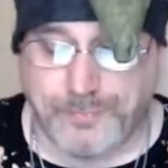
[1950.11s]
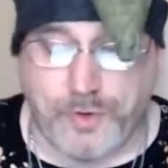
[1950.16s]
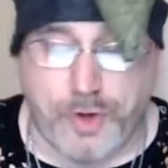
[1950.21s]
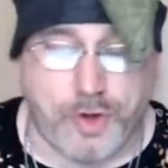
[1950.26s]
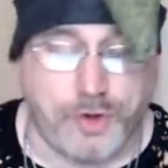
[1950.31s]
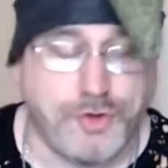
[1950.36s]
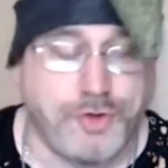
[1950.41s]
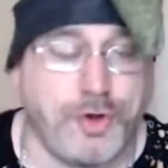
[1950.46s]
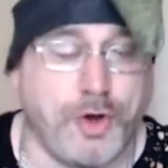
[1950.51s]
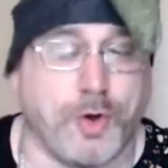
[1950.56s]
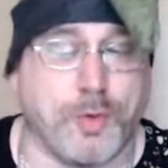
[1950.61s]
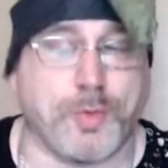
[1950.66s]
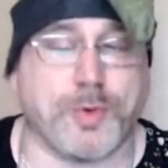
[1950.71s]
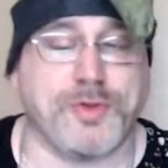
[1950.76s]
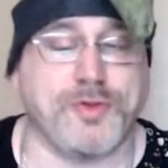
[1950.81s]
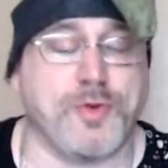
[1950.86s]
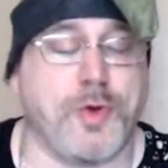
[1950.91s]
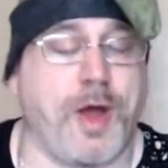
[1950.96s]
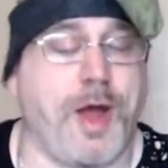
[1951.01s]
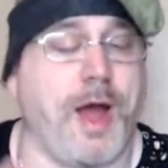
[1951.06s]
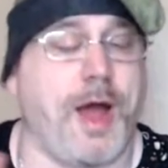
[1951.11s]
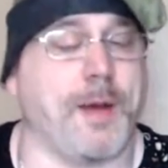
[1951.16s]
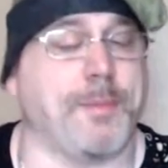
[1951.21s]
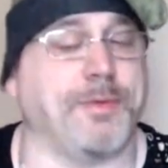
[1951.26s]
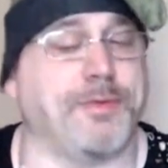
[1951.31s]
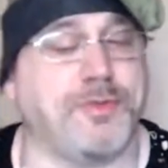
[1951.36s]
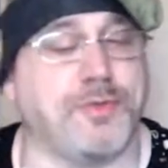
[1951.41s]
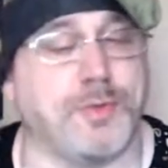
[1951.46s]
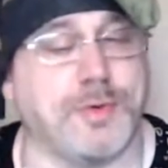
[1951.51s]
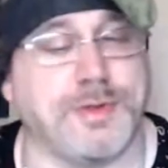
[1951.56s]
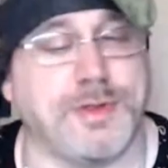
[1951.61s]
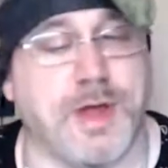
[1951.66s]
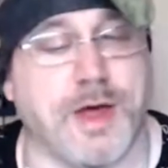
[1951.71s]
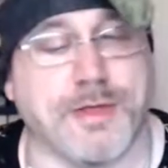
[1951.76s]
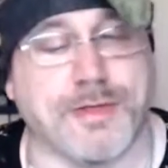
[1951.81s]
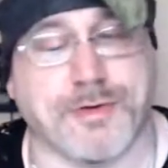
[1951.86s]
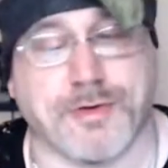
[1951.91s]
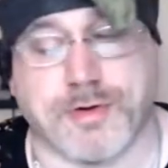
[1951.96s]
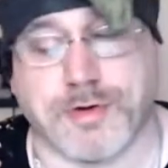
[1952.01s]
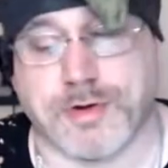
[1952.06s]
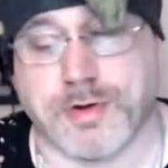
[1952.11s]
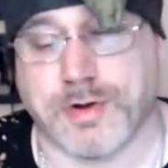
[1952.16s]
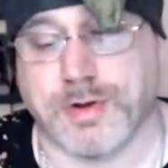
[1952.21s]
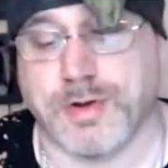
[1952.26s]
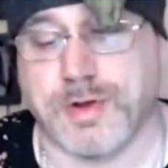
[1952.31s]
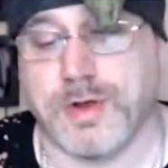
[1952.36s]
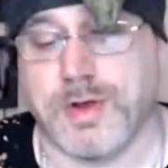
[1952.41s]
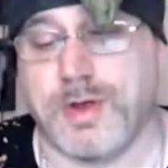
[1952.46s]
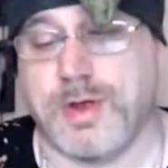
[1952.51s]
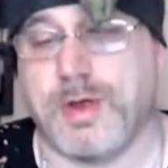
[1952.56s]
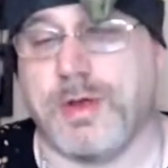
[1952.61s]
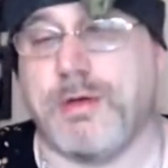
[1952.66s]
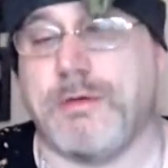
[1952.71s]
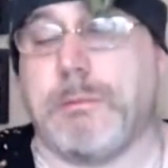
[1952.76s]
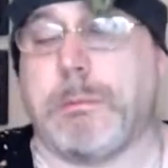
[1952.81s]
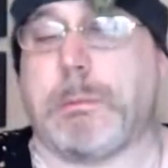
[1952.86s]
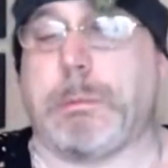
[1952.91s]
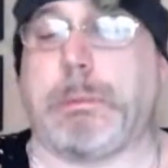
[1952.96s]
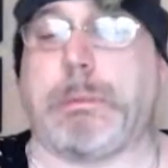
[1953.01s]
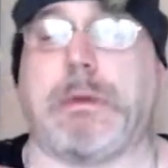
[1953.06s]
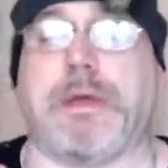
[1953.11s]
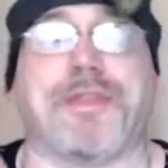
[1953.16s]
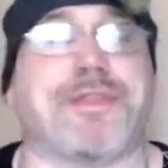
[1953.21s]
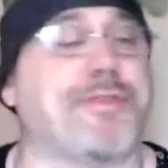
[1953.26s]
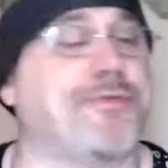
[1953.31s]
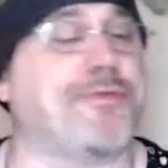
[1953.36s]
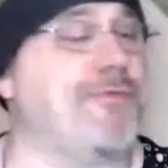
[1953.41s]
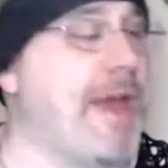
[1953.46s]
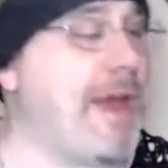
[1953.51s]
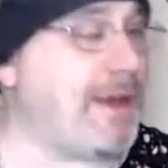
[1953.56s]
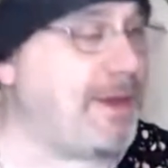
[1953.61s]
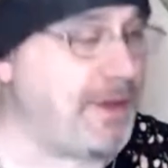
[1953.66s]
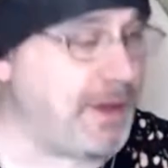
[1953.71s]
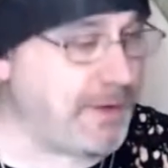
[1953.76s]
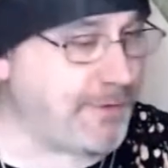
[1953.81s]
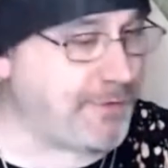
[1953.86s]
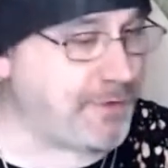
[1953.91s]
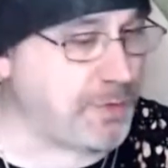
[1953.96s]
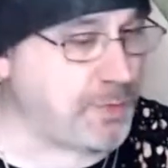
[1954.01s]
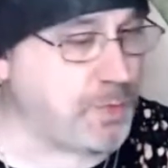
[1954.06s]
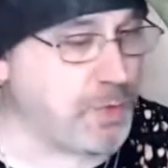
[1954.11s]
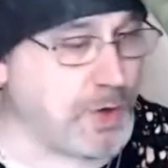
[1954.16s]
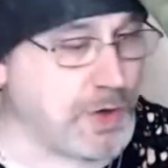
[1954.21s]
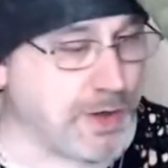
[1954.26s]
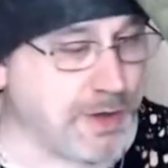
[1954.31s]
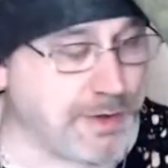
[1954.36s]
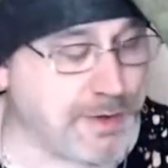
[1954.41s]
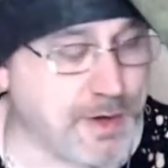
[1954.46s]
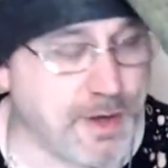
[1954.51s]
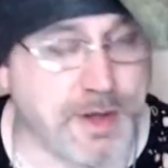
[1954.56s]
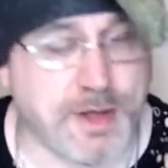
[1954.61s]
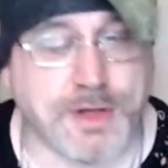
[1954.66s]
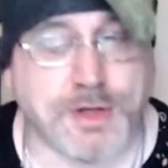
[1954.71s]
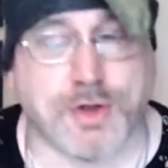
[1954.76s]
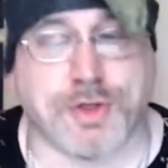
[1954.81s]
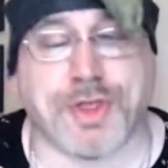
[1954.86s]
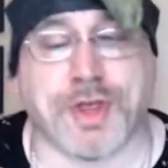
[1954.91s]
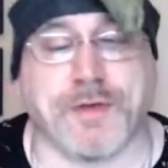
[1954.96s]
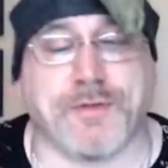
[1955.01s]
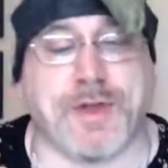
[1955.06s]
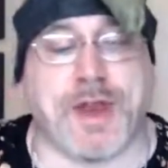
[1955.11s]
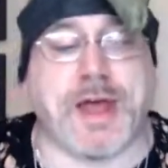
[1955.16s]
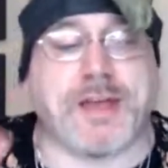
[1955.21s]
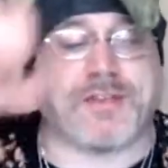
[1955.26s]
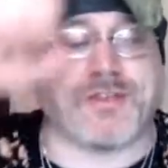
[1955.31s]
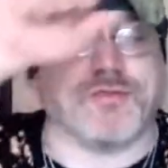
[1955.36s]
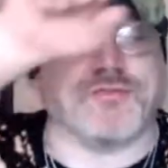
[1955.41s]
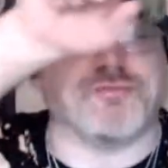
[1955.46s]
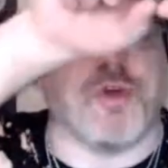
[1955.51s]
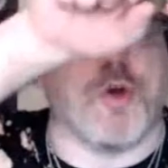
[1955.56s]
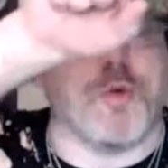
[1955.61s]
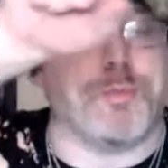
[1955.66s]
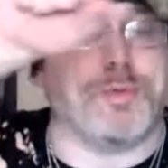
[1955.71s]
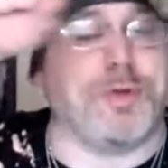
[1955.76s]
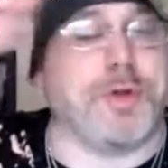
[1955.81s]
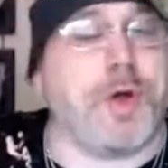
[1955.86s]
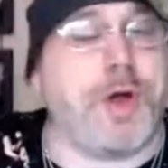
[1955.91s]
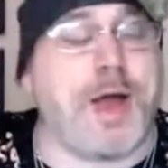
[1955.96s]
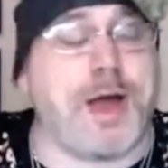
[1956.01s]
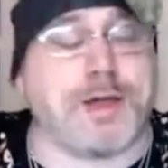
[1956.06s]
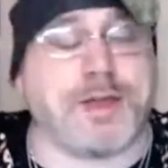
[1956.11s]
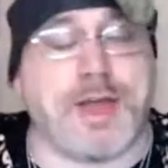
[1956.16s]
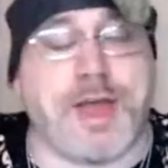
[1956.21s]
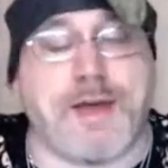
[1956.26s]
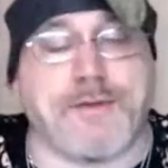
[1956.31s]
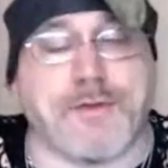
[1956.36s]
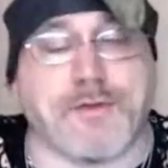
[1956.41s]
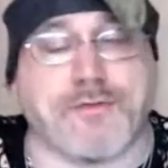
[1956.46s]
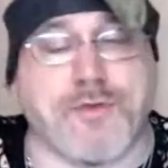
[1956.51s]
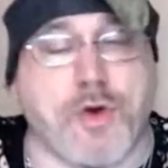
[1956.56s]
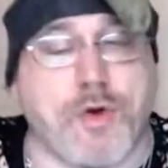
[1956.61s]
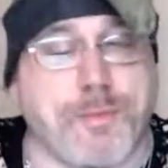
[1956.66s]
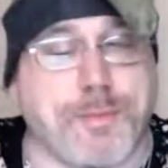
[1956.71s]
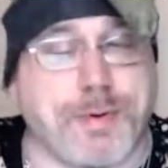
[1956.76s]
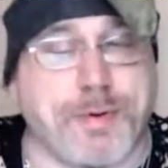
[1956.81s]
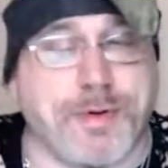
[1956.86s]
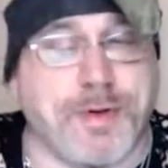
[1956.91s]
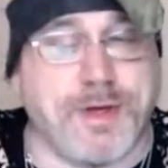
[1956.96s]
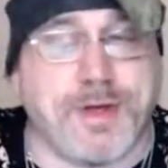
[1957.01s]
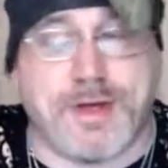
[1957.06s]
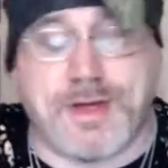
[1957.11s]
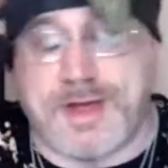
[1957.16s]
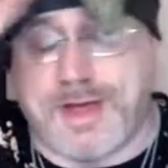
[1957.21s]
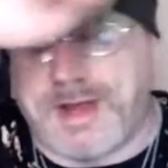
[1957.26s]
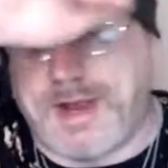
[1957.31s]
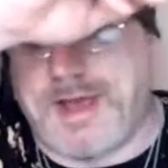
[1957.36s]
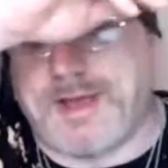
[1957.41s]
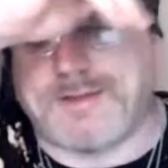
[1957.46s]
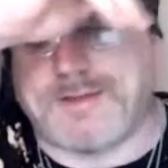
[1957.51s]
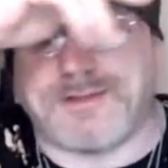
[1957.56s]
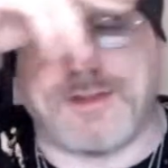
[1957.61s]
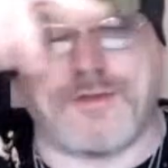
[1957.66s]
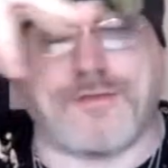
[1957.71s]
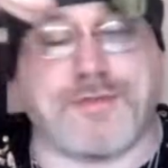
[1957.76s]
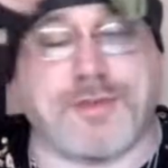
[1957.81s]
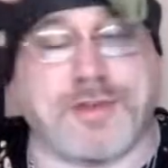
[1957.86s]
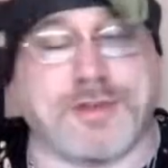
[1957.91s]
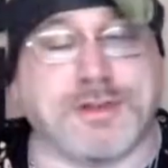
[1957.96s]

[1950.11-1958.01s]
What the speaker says: when you hop to another thread, if you would, think of it as a rope. You know how you have a rope and it has different